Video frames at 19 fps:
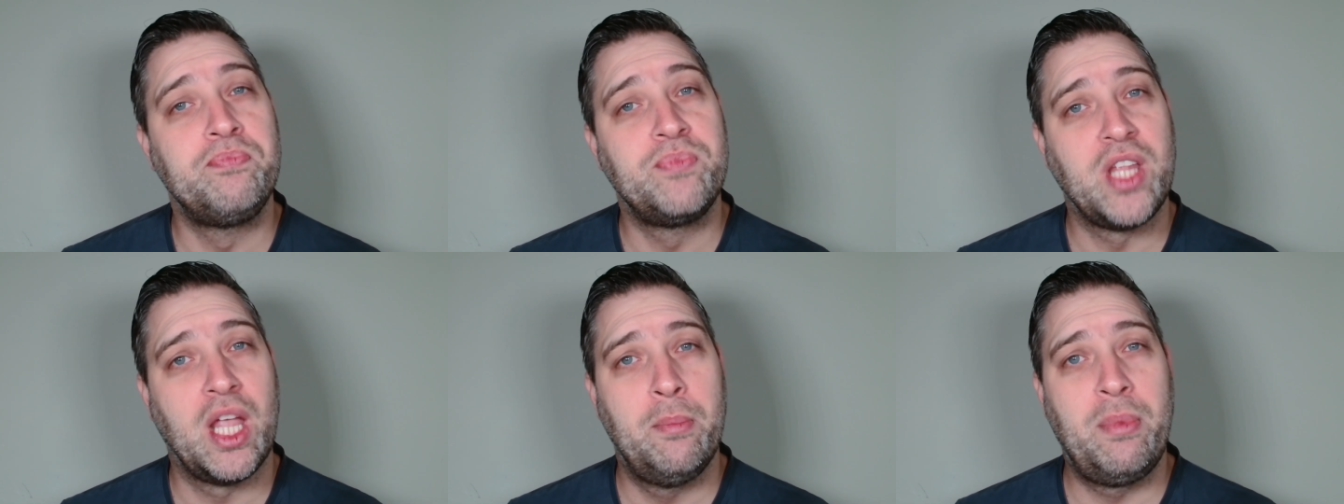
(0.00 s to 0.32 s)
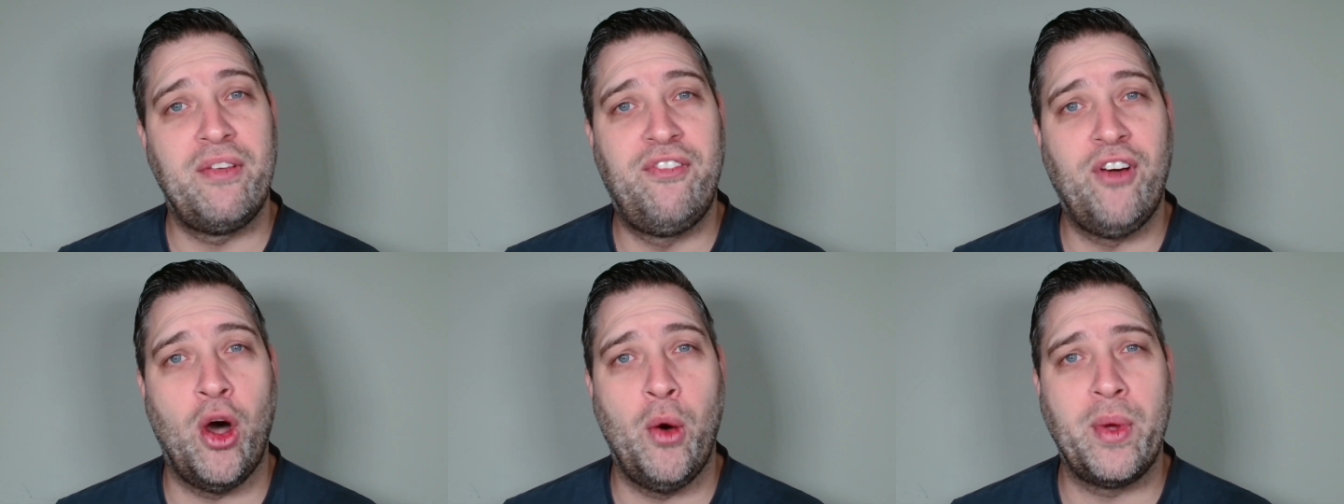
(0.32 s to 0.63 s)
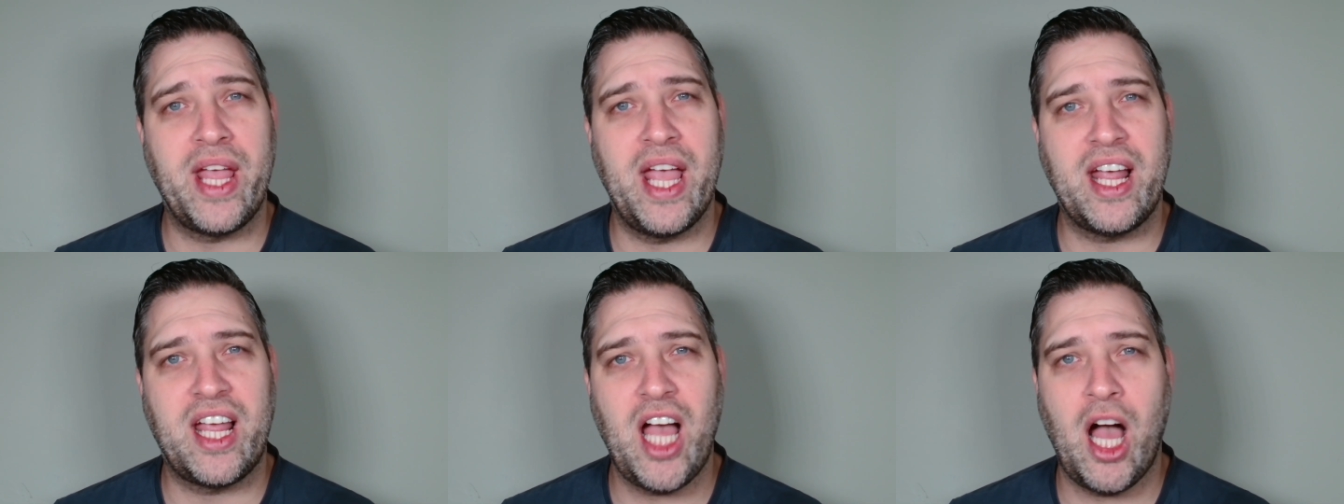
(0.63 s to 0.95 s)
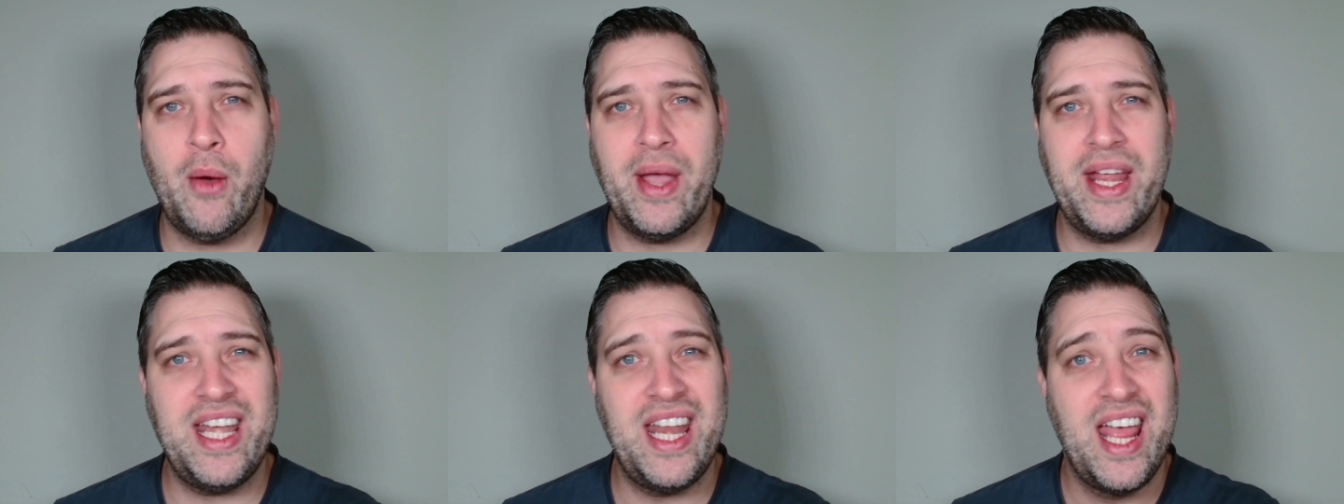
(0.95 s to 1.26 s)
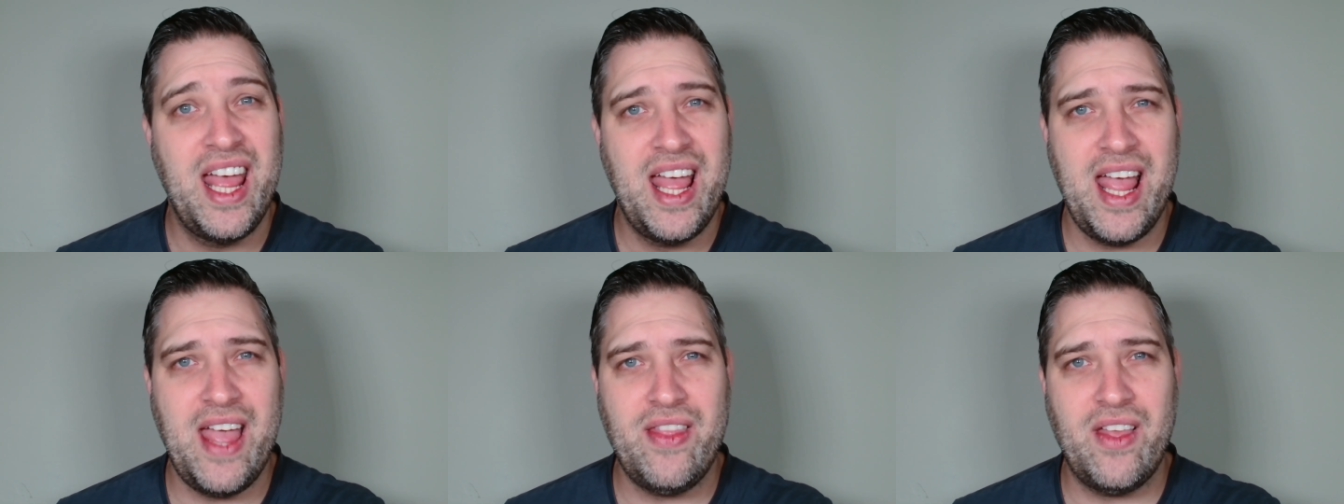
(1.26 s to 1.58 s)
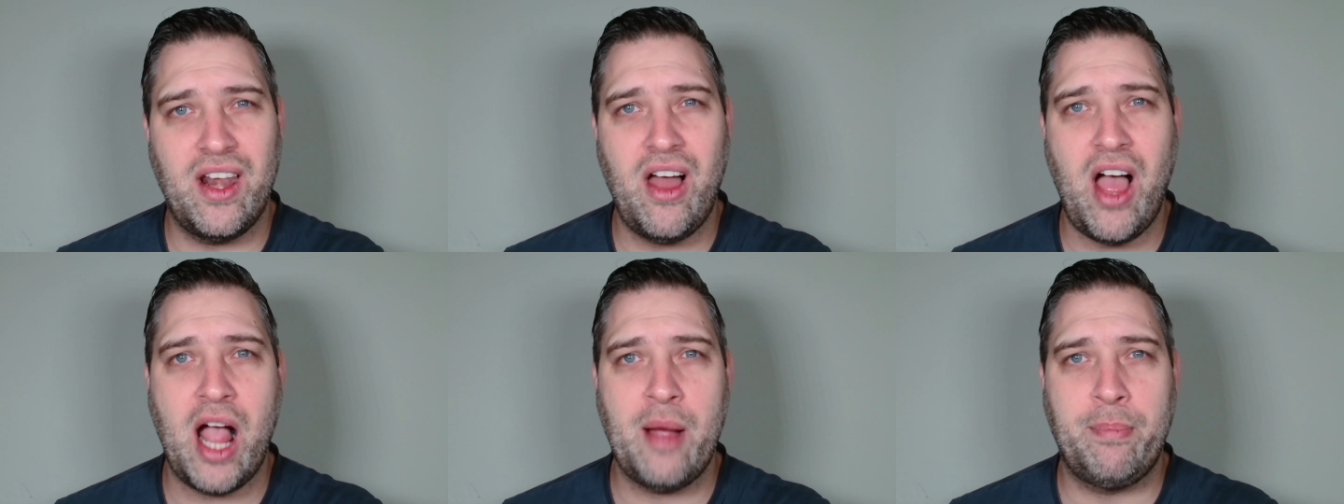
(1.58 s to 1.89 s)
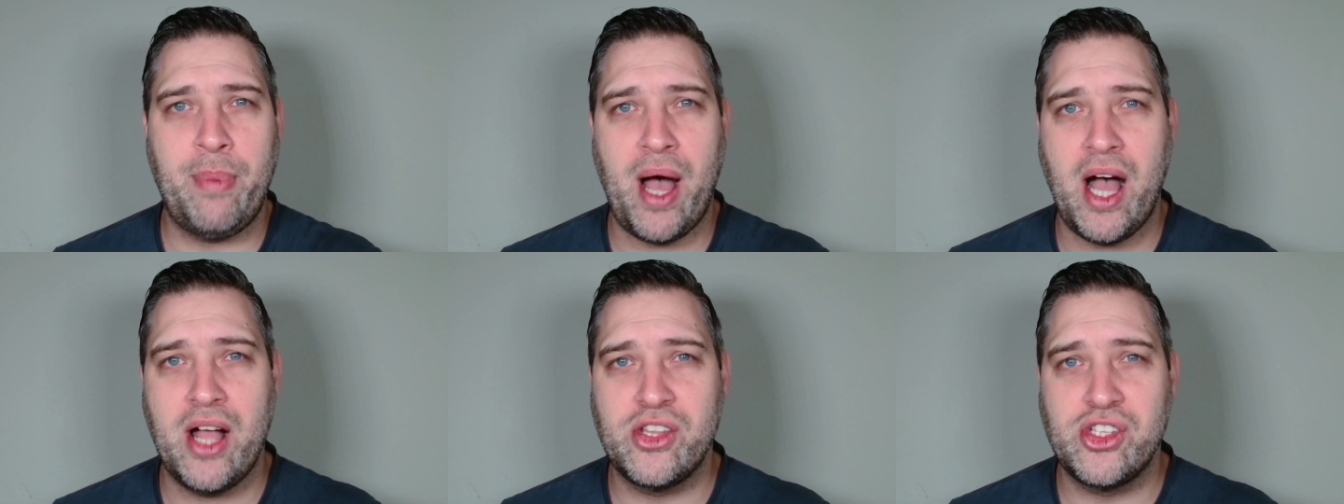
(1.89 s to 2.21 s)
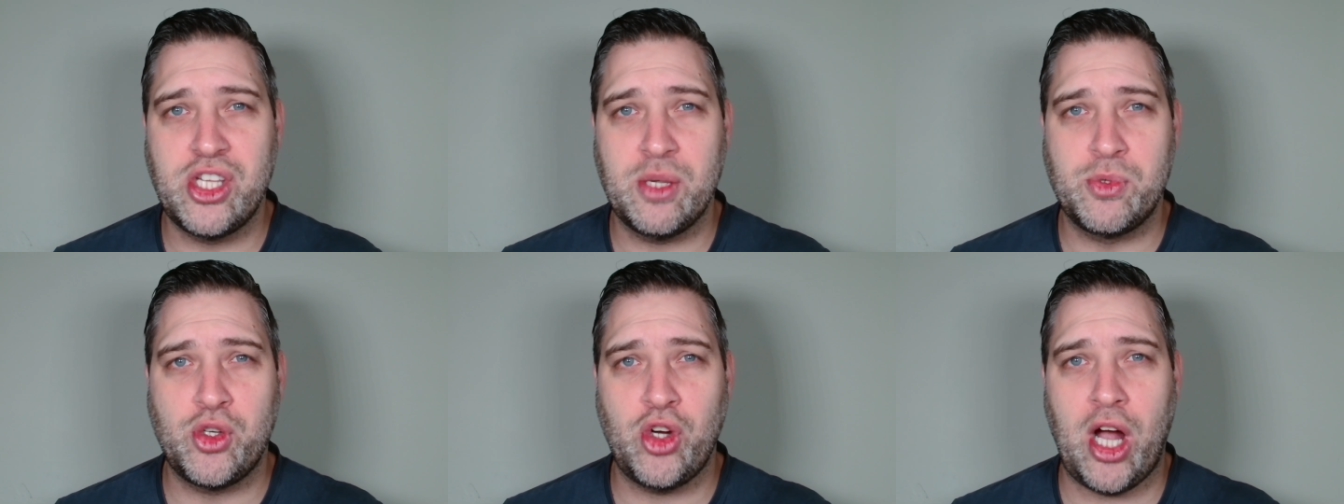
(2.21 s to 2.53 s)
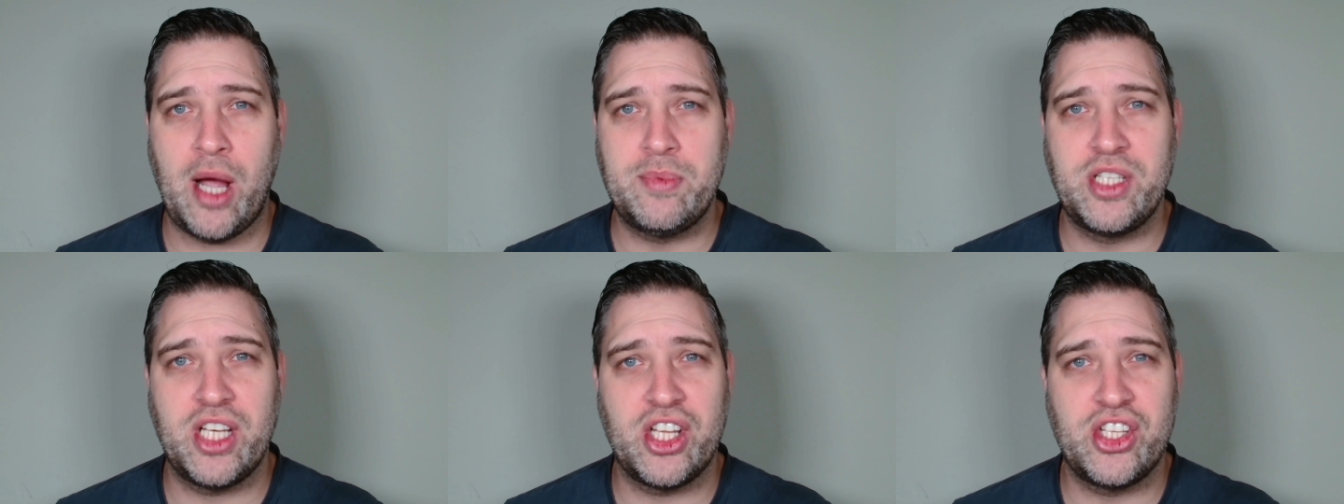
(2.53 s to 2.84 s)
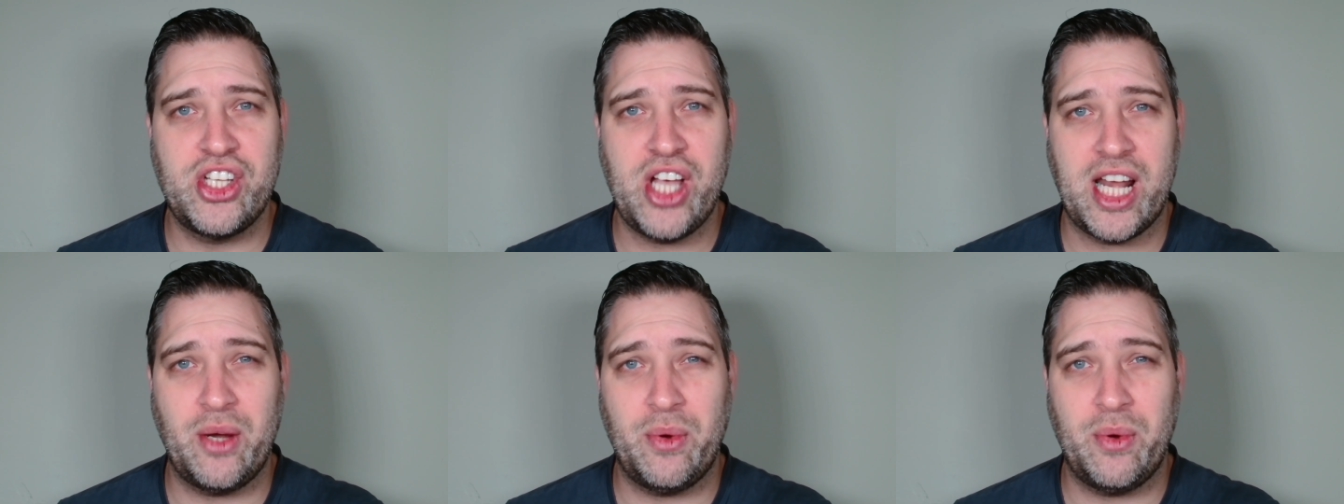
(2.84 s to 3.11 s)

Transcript: Before we get going, hit the like button, subscribe to the channel,